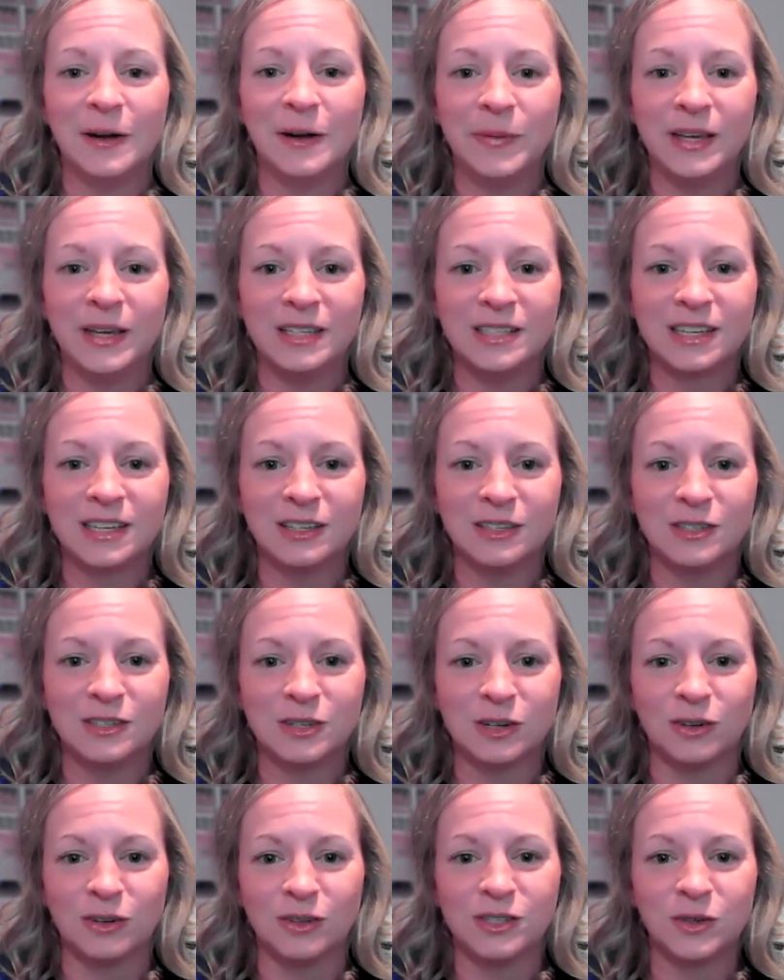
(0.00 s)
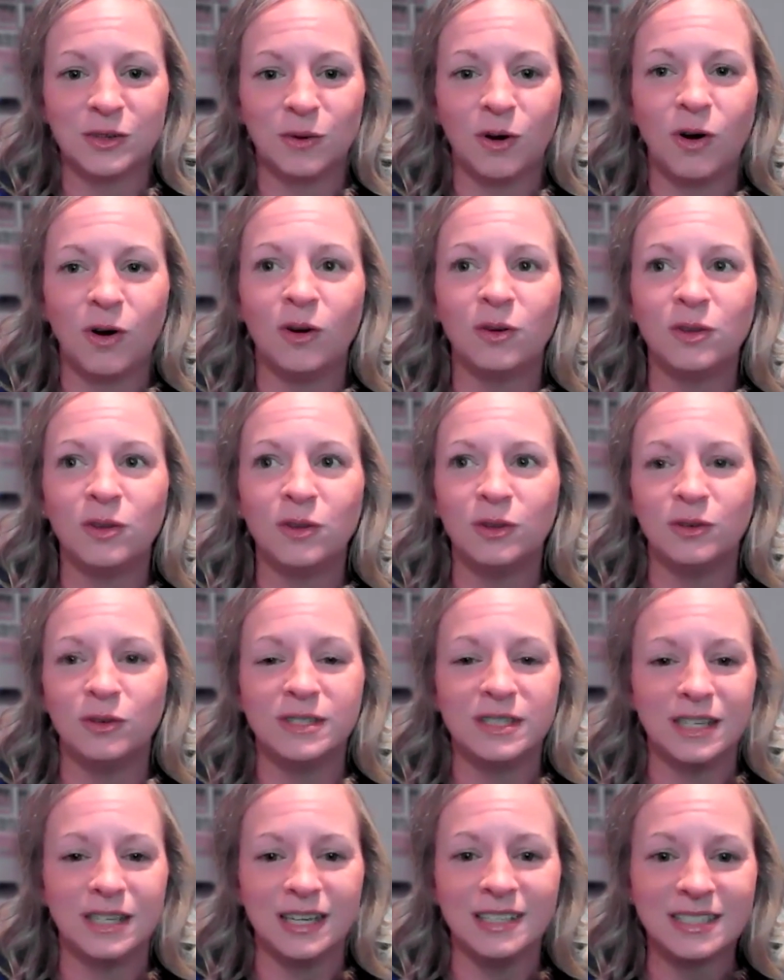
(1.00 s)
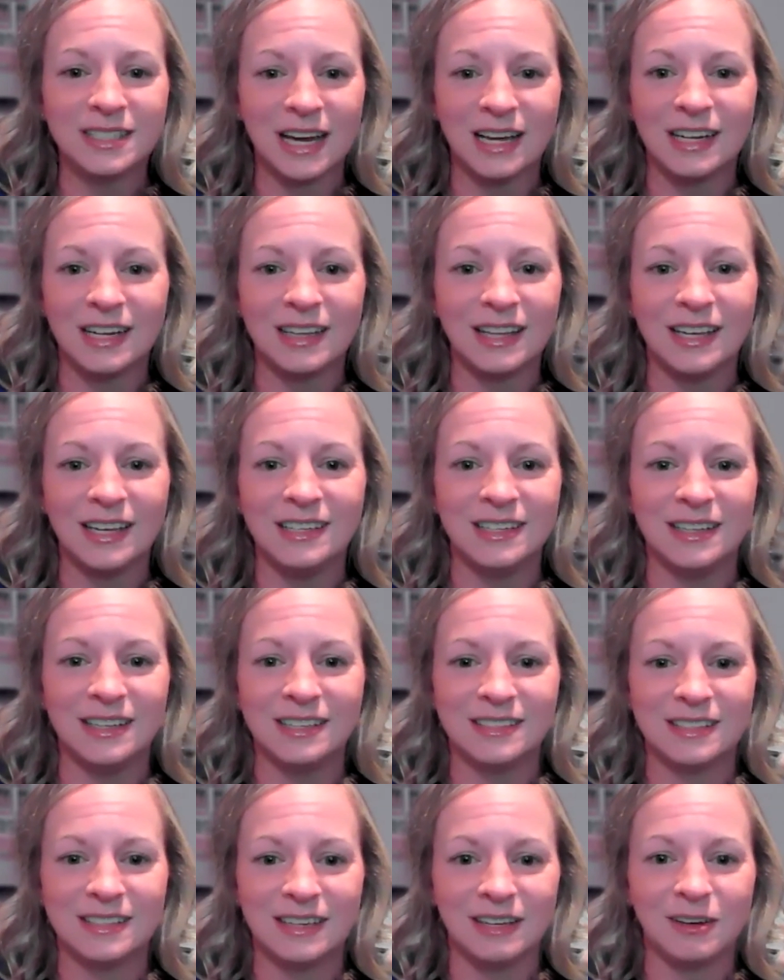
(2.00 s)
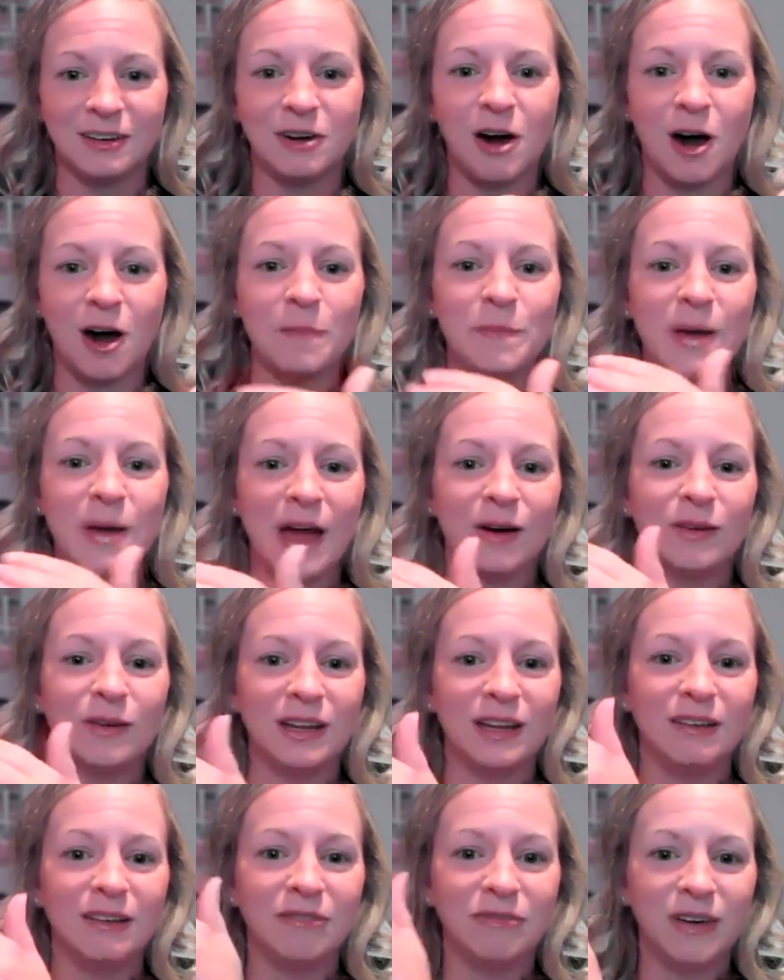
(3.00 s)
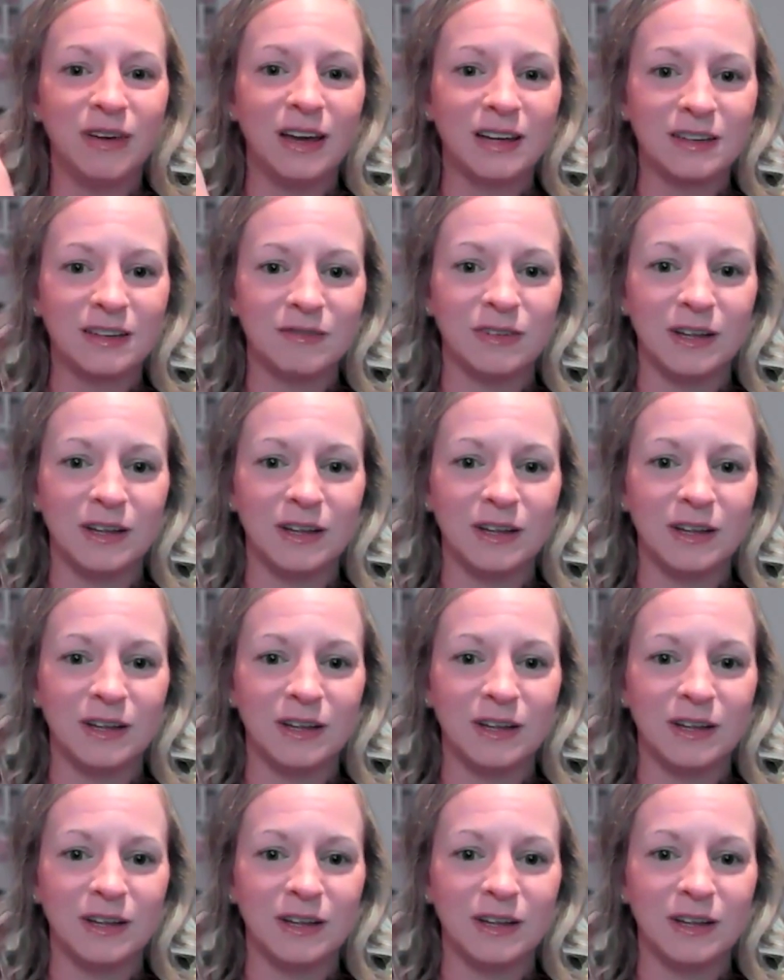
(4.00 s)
is concerned. So all of those things kind of lead to this like compounding effect of